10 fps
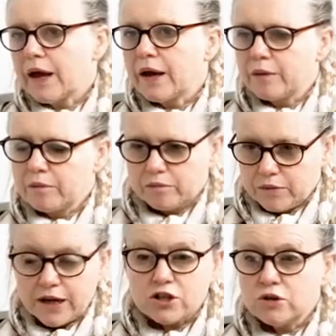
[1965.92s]
Um,
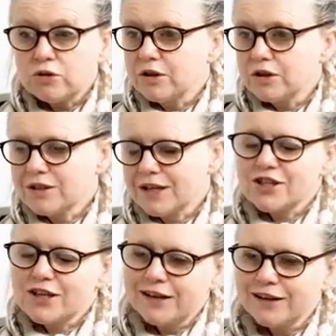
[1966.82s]
yeah, cashew nuts,
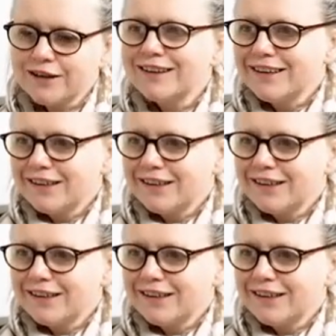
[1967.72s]
actually.